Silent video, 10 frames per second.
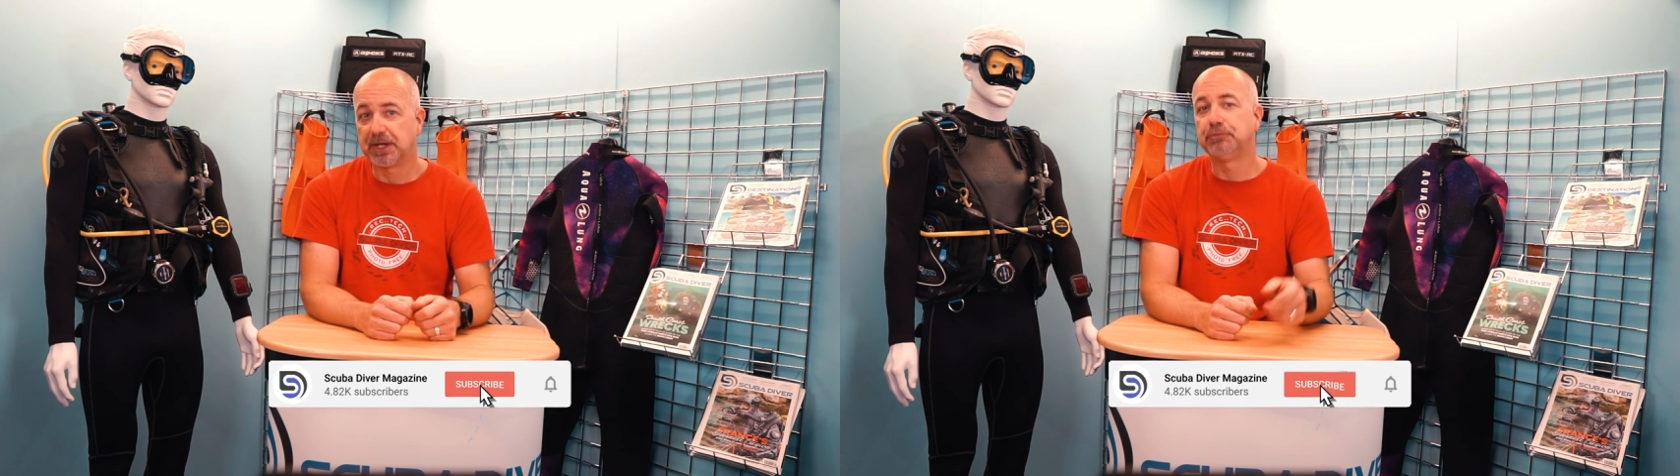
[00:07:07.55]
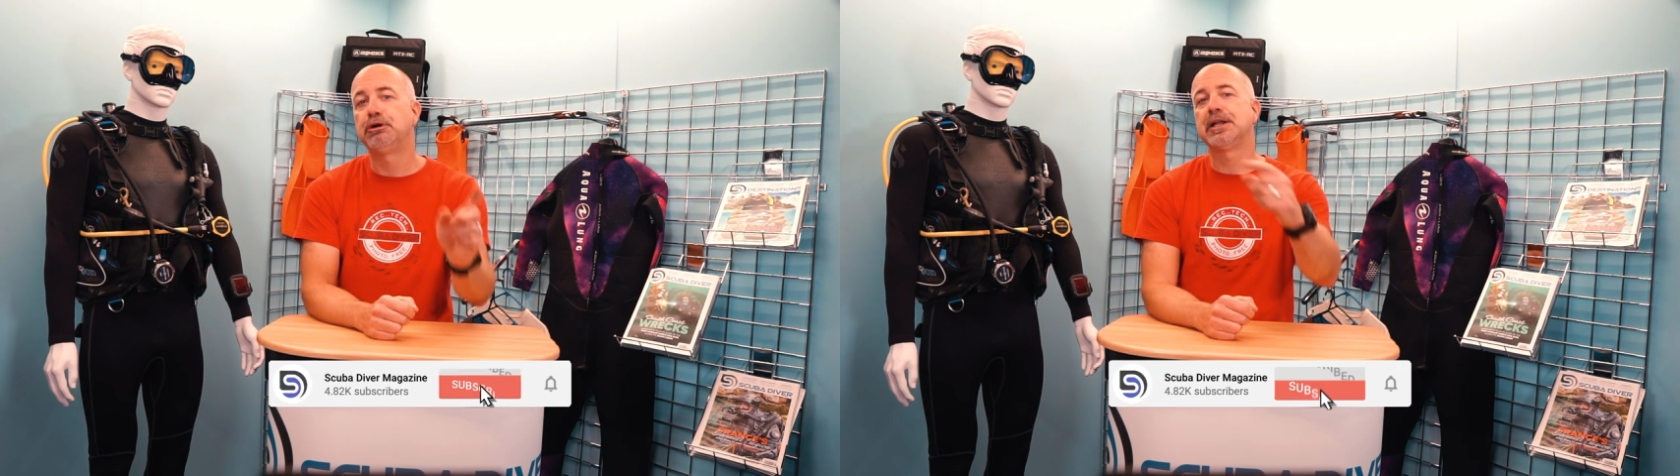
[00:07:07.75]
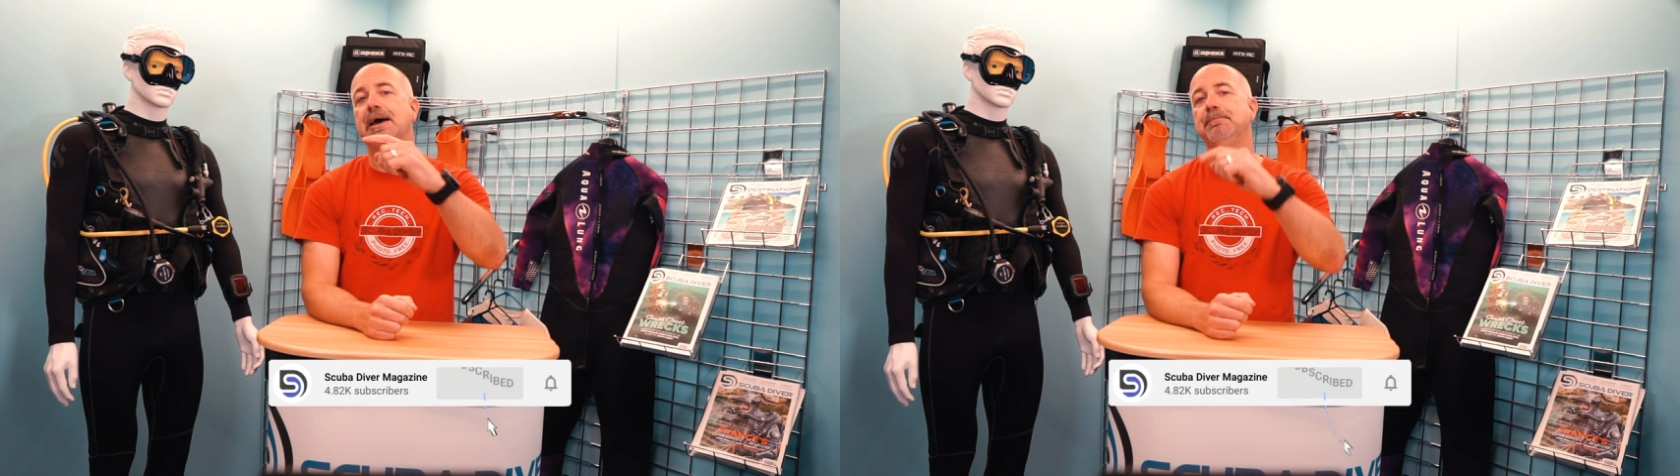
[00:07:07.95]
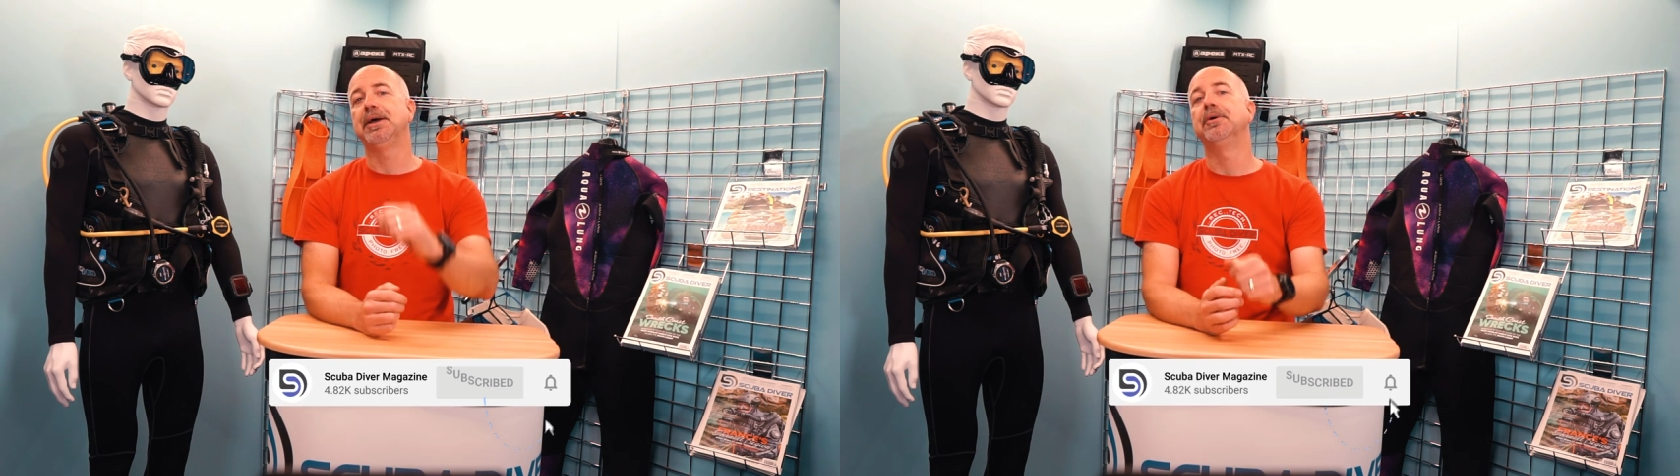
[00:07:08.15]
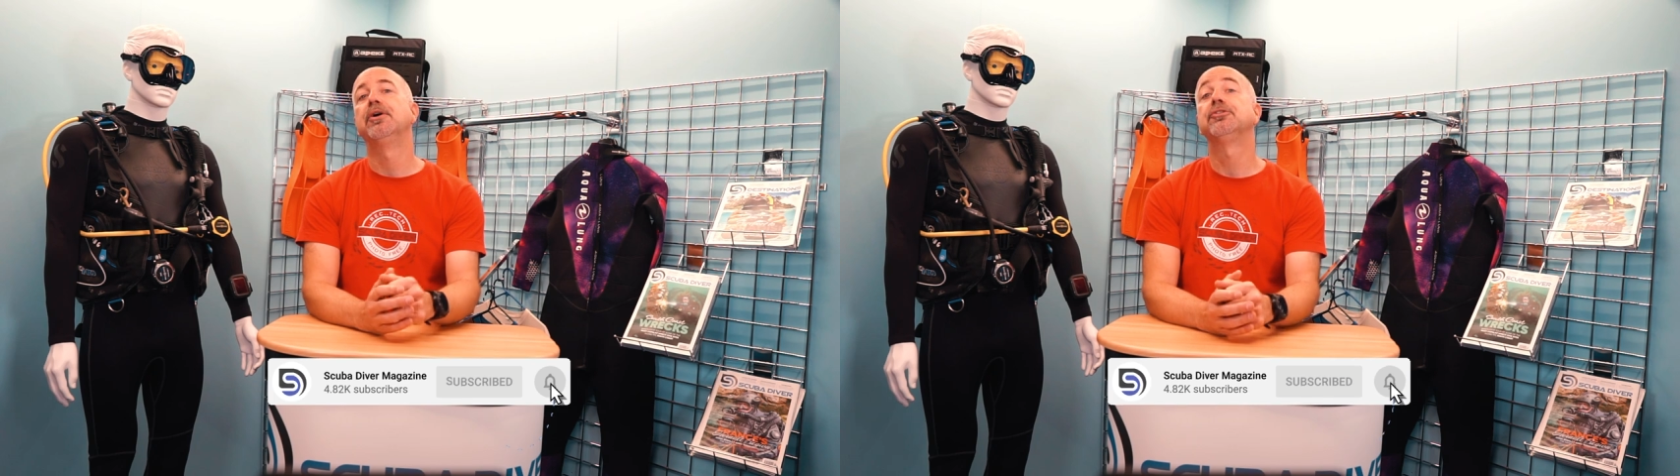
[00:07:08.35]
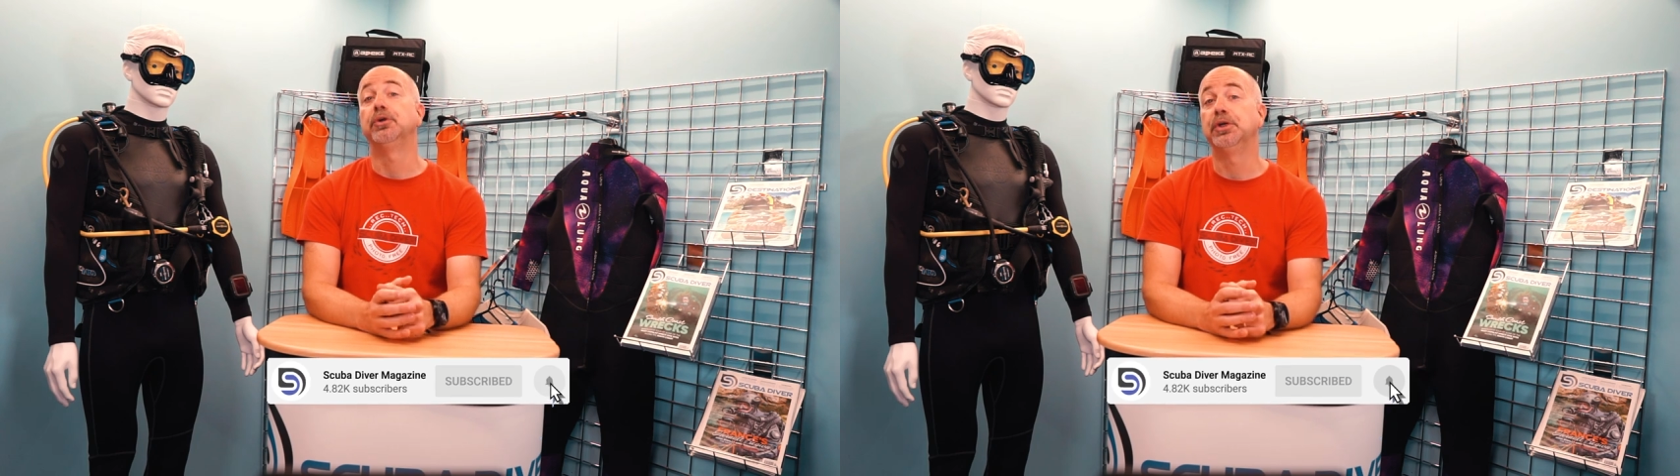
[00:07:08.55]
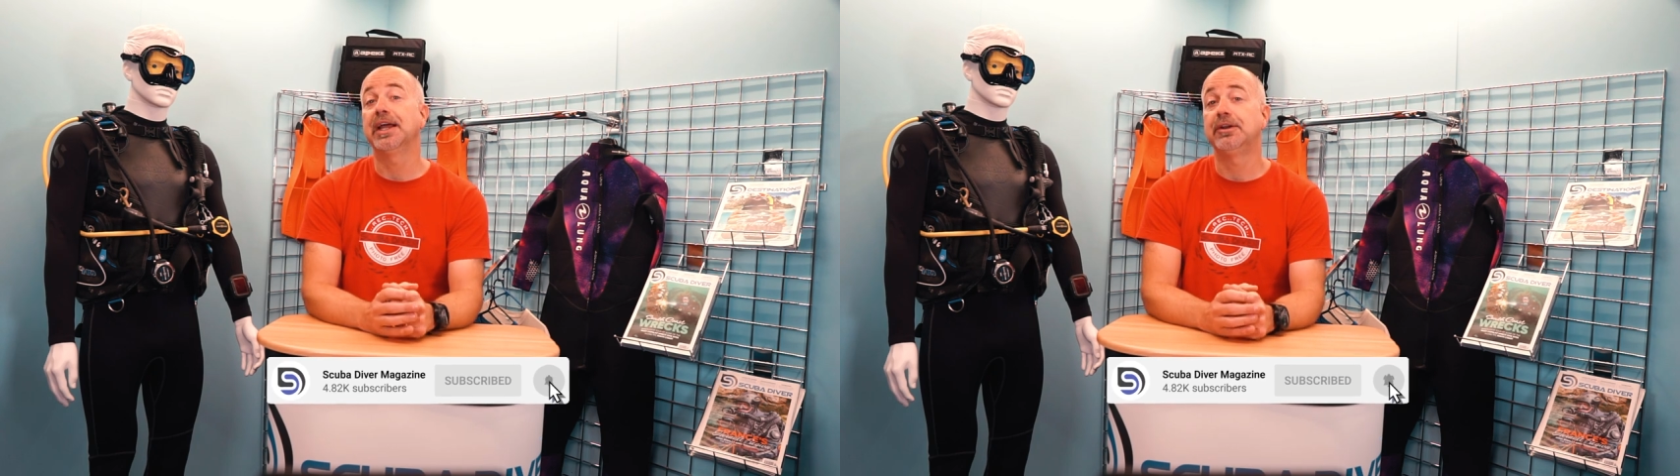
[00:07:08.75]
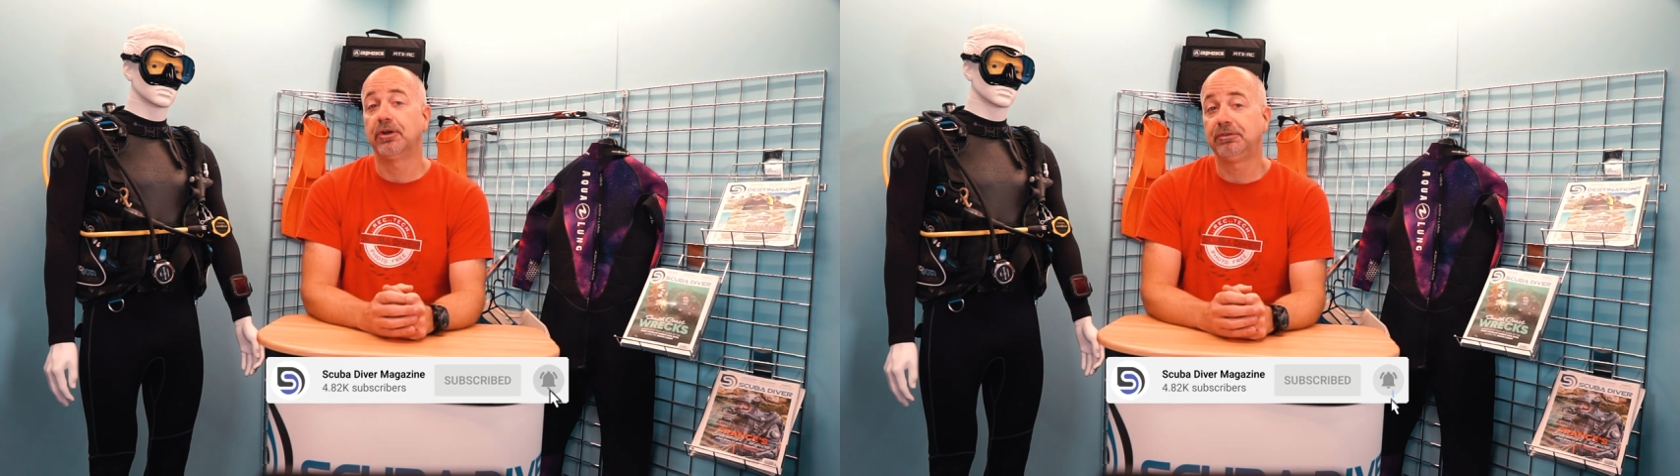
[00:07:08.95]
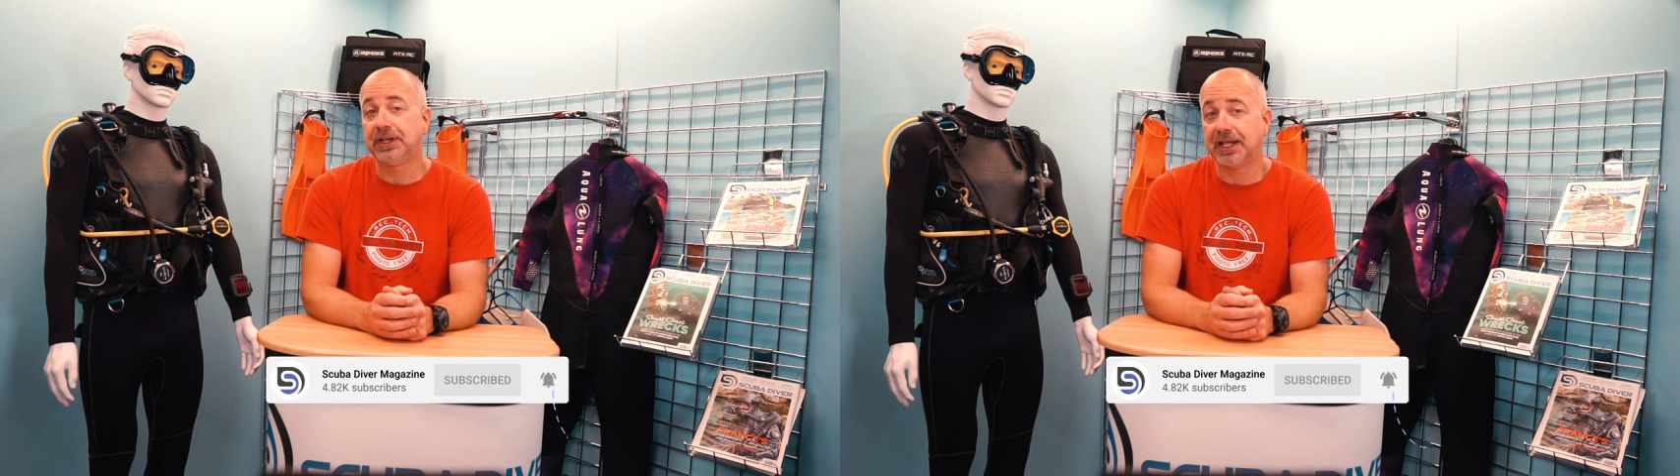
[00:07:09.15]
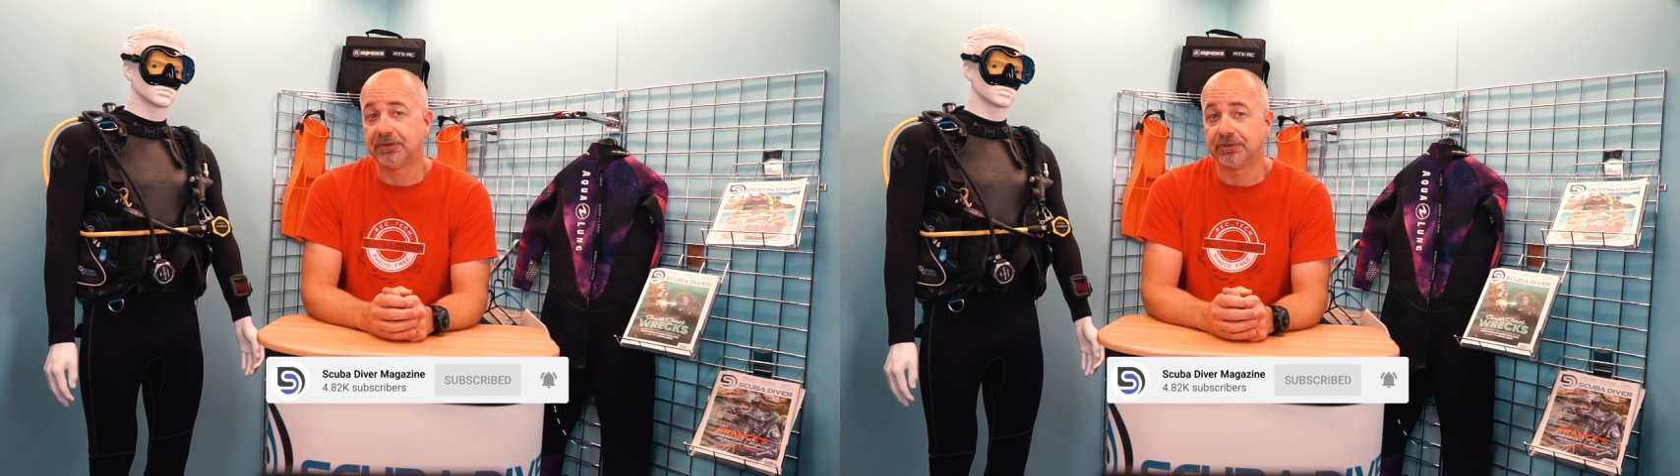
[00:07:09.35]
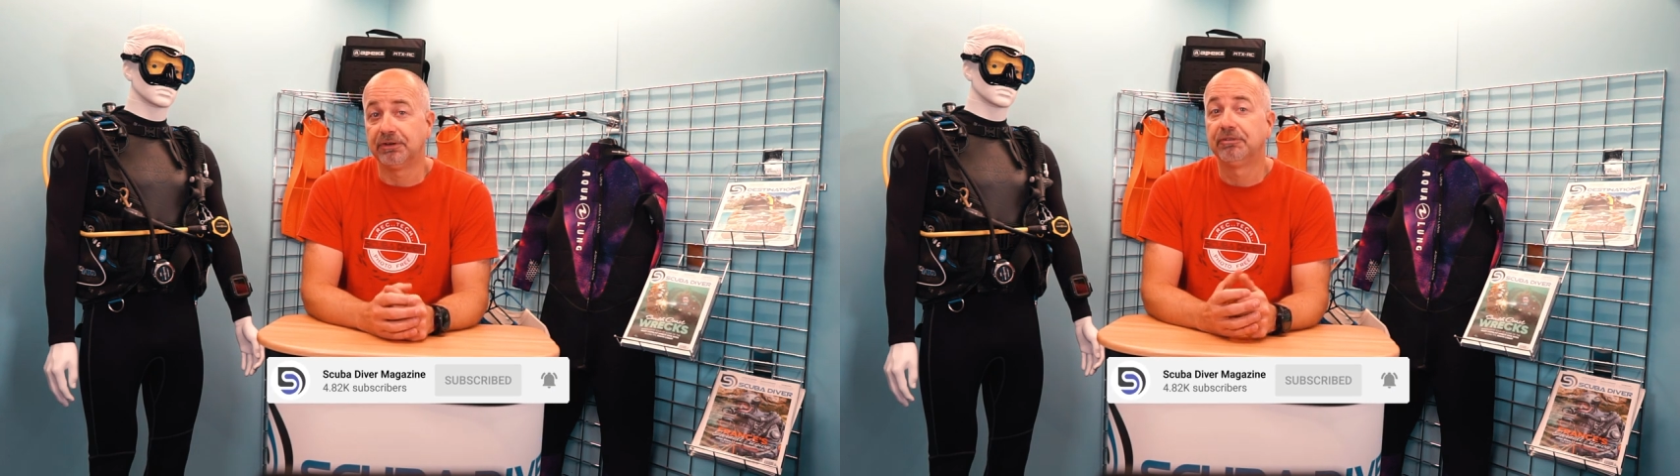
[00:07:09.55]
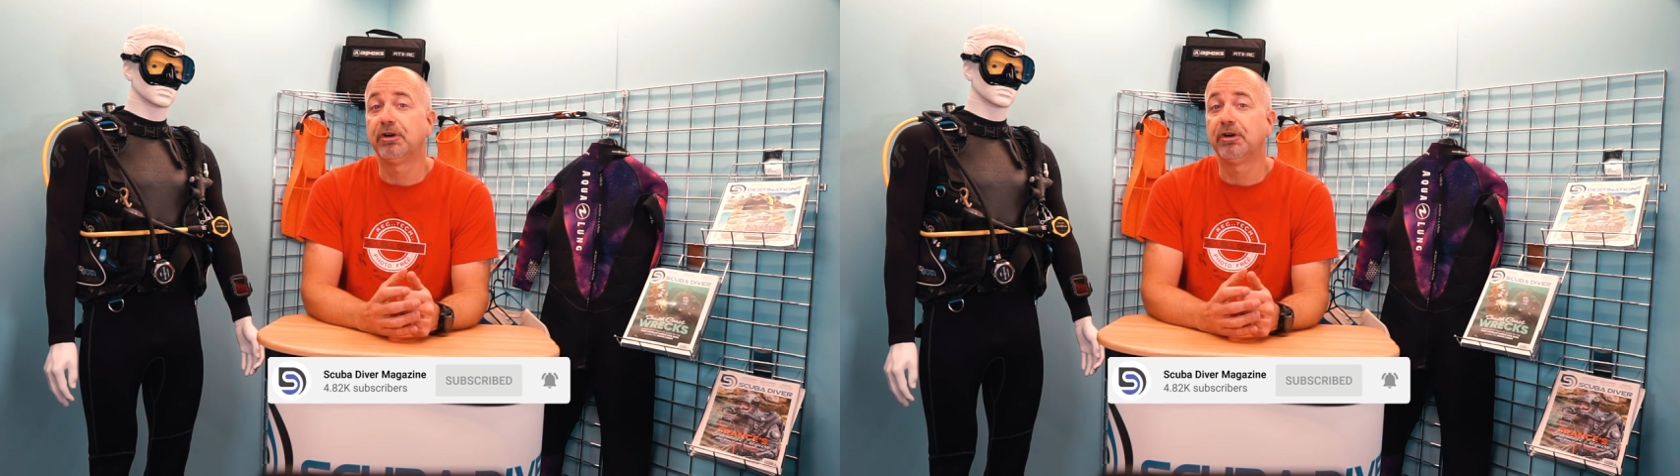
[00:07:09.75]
and ring that bell so you get notification